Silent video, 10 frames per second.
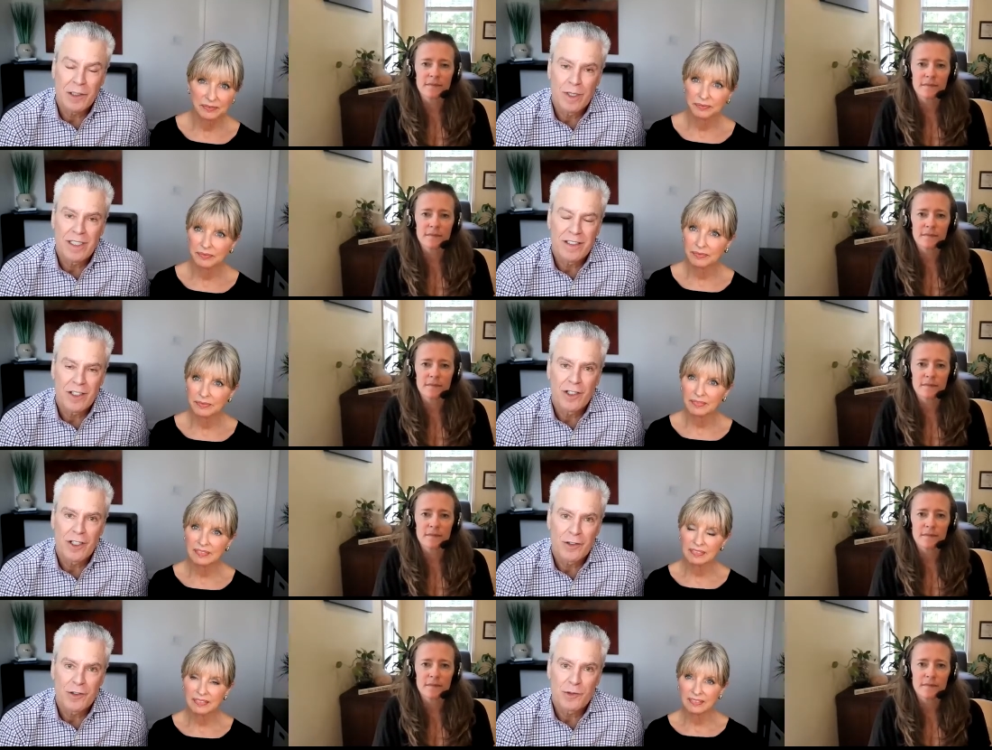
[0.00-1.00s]
Speaker 1: well, and our
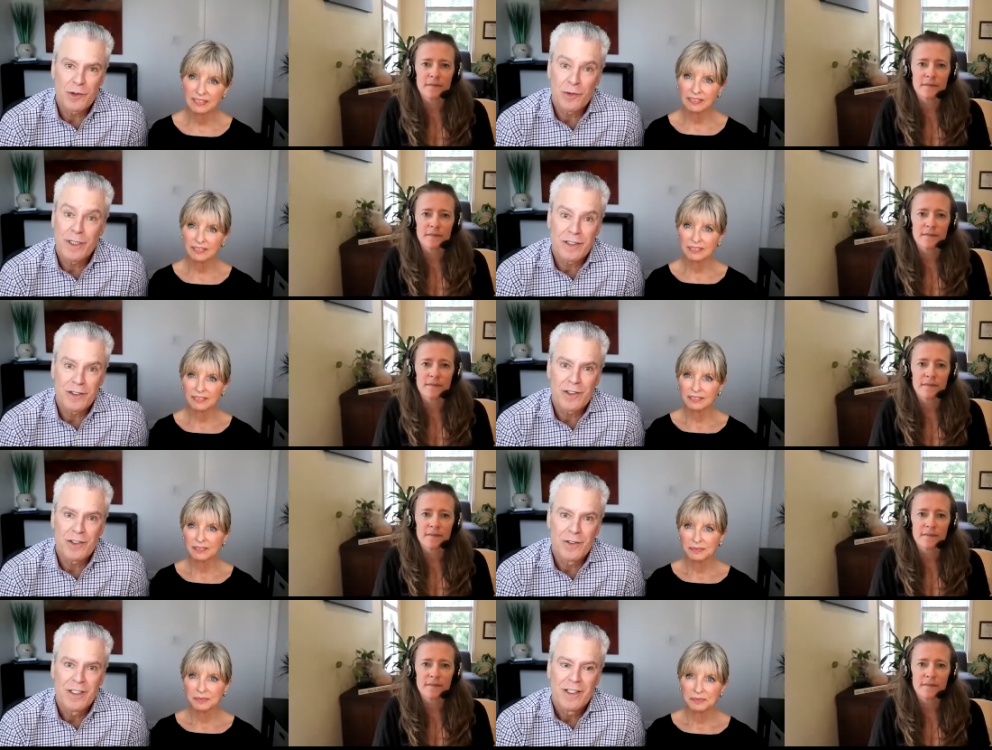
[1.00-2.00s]
daughter as, as well.
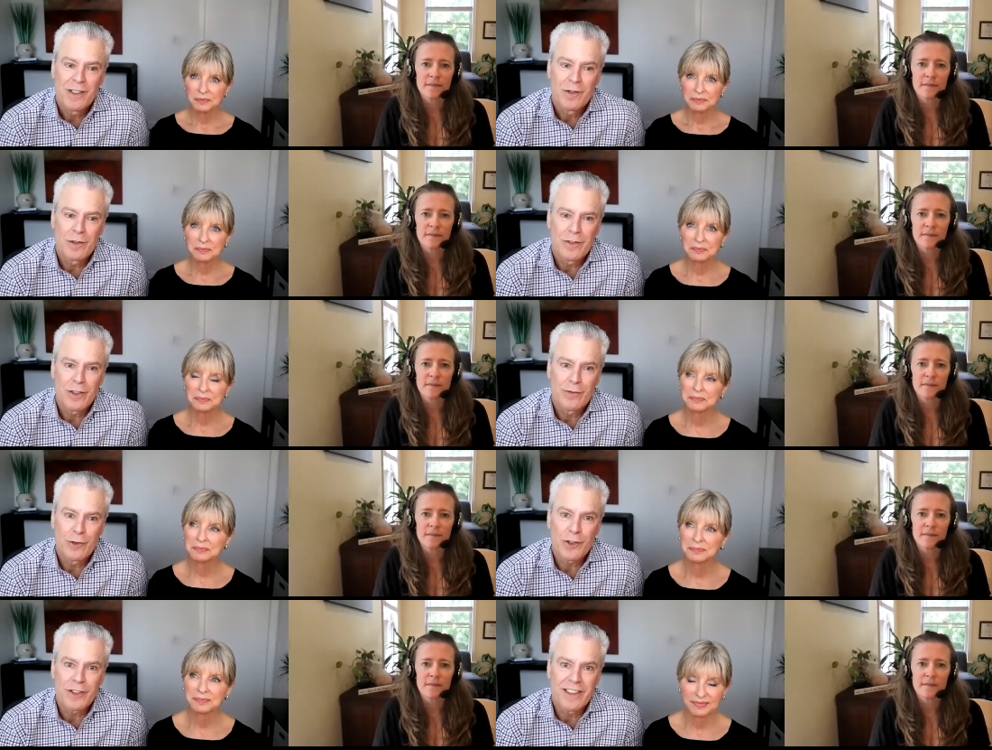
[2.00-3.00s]
So we're very
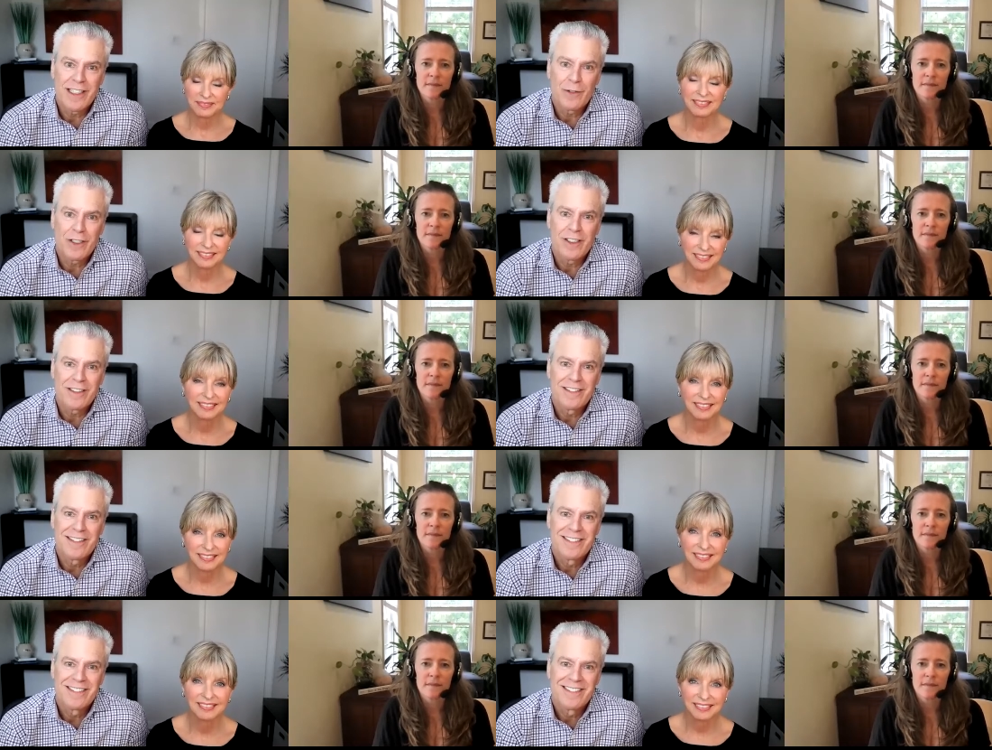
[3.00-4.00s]
fortunate in that regard.
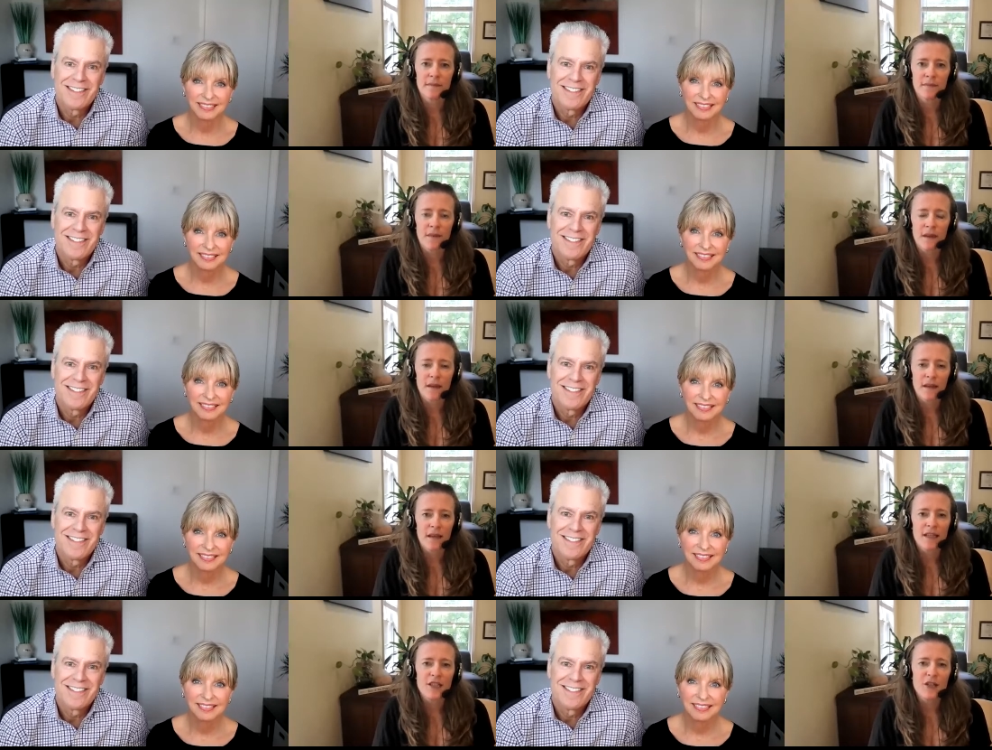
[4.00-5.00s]

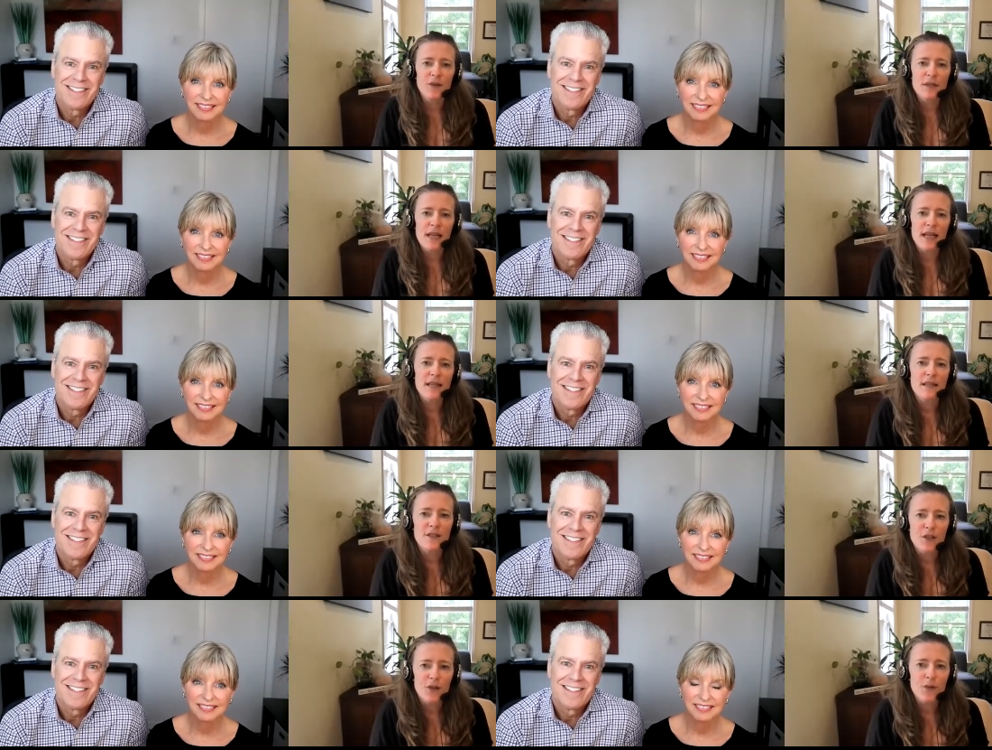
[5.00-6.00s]
Do you tend
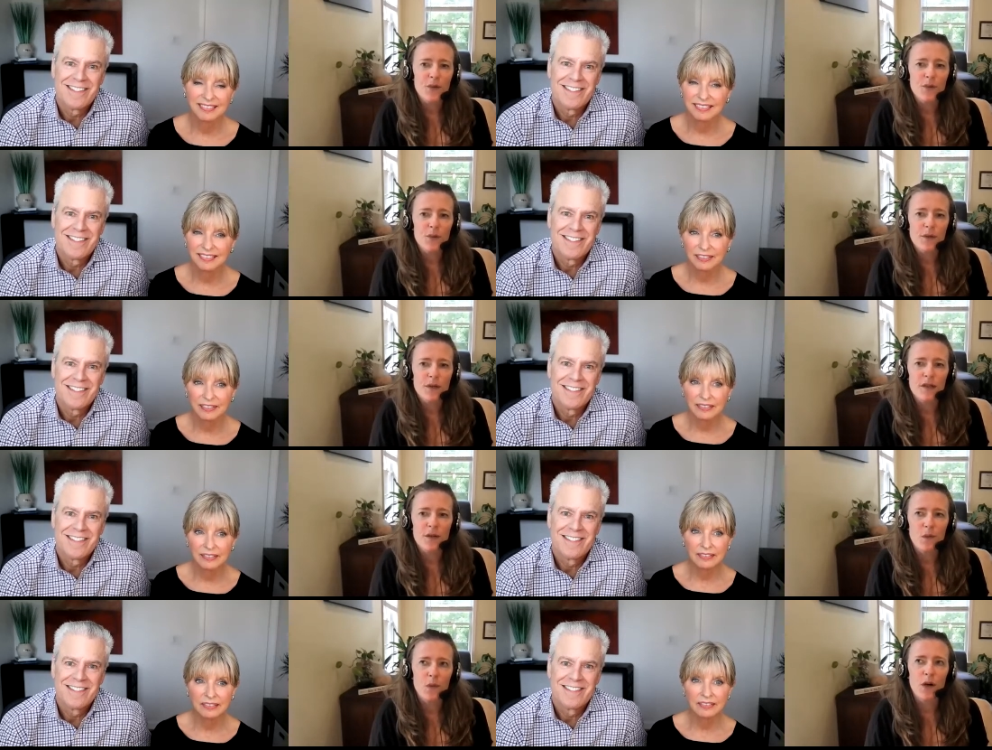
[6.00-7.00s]
Speaker 2: to
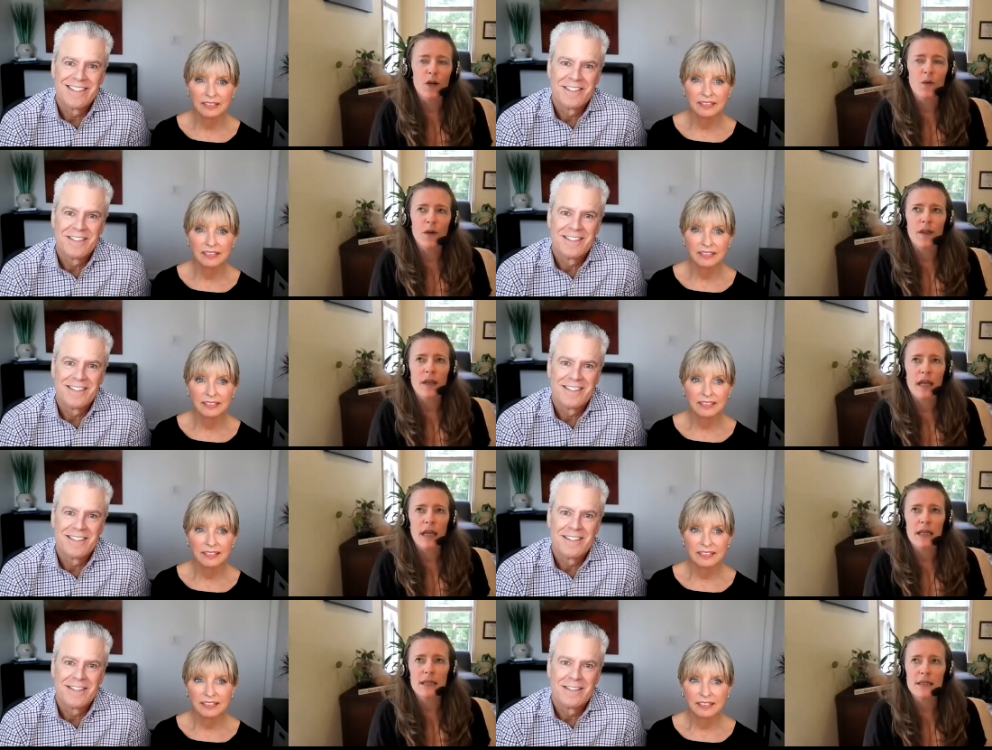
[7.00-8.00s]
work with
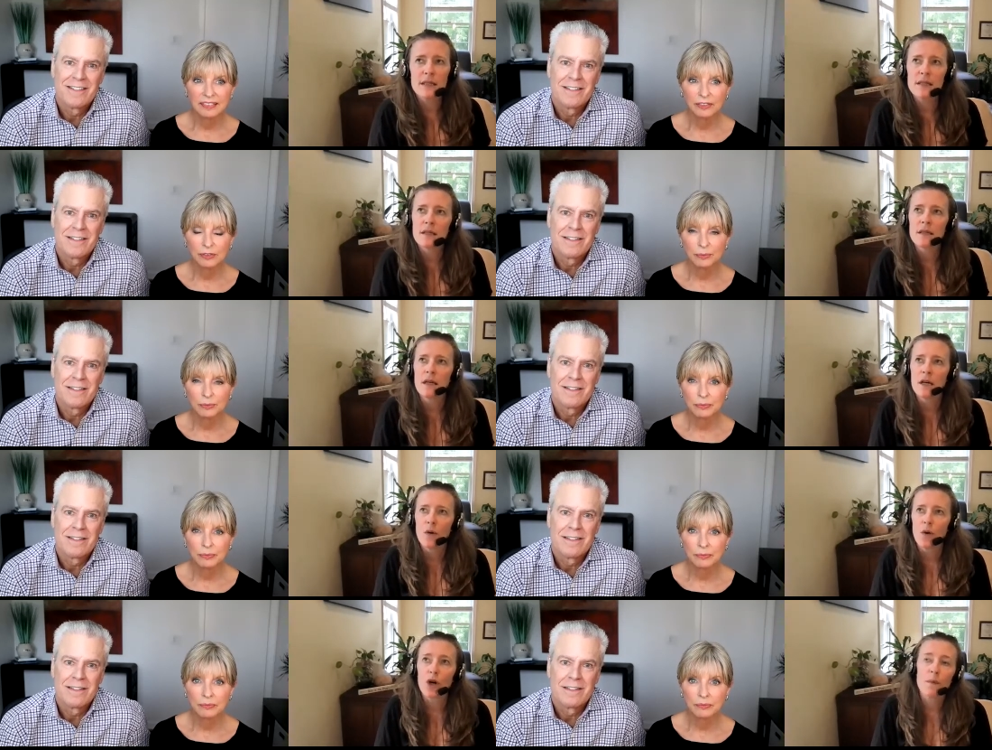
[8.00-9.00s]
kids,
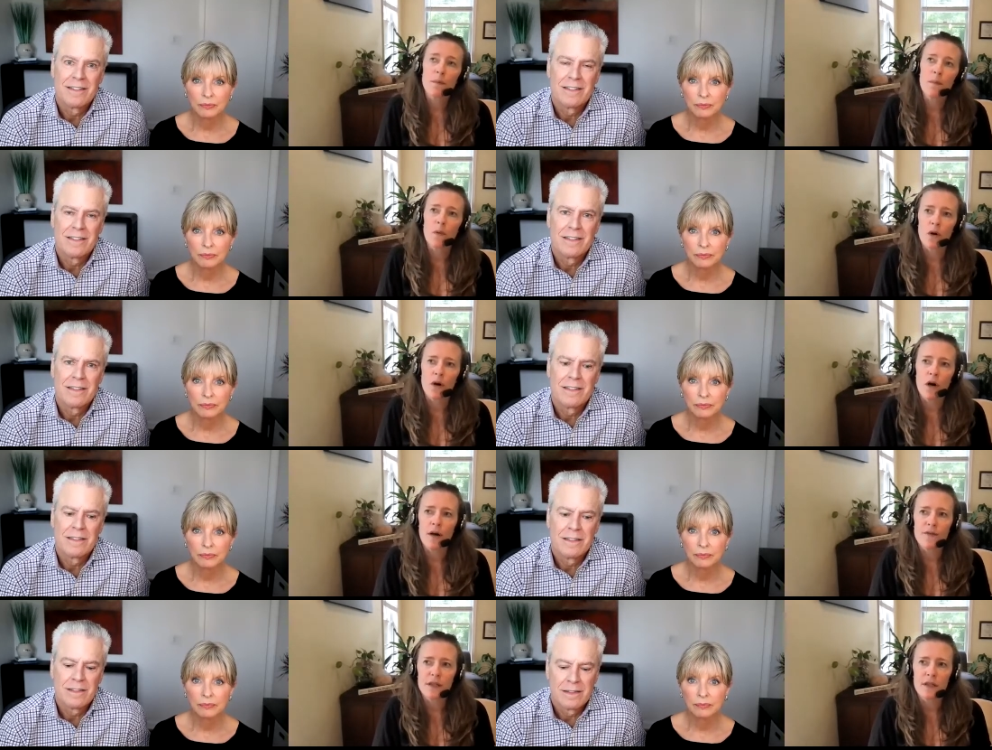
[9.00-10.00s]
work more
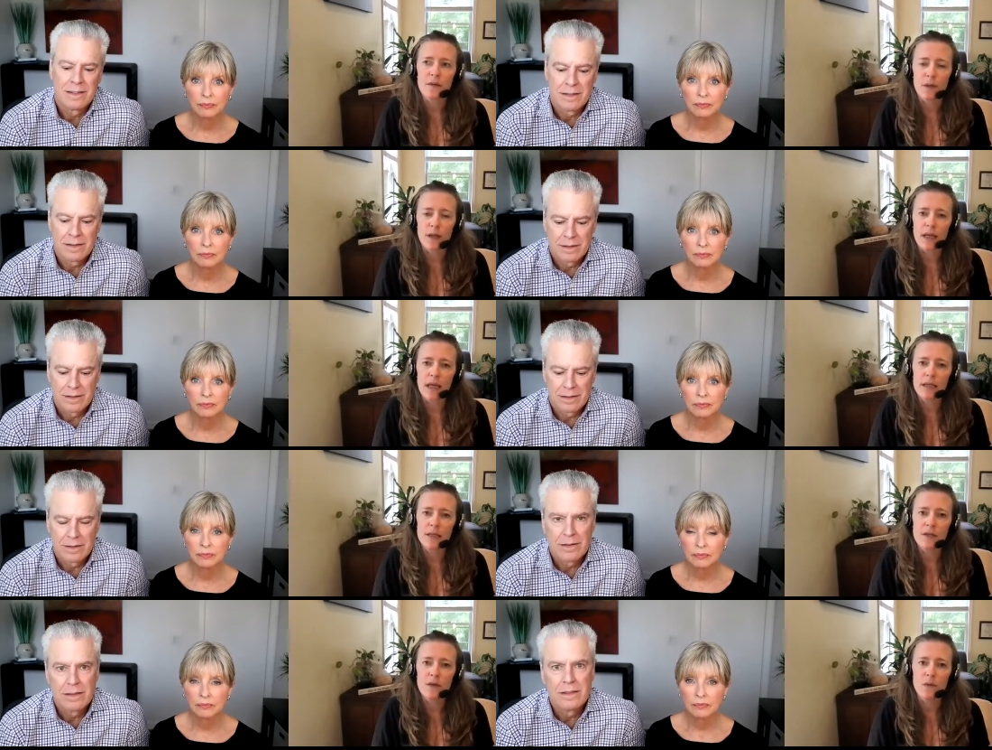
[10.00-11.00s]
often with
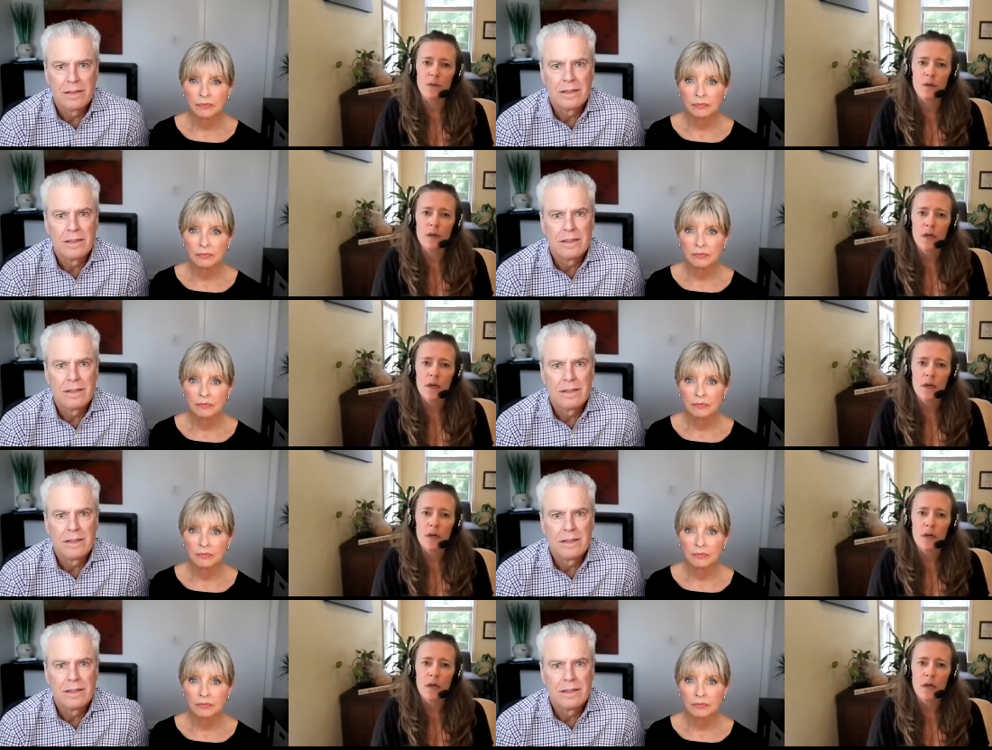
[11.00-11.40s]
kids who